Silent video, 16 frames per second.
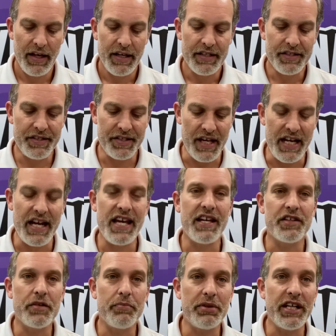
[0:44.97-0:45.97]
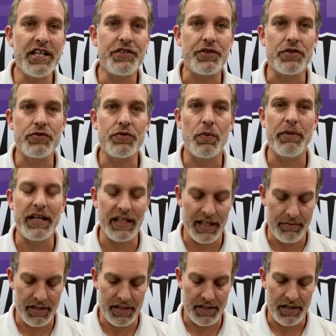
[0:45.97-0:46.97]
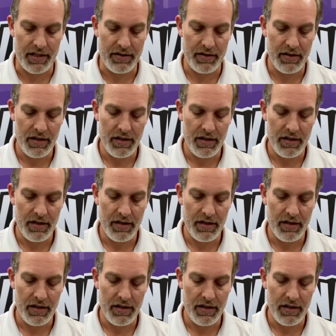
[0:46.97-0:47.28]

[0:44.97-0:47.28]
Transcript: Seating in the bleachers will be limited.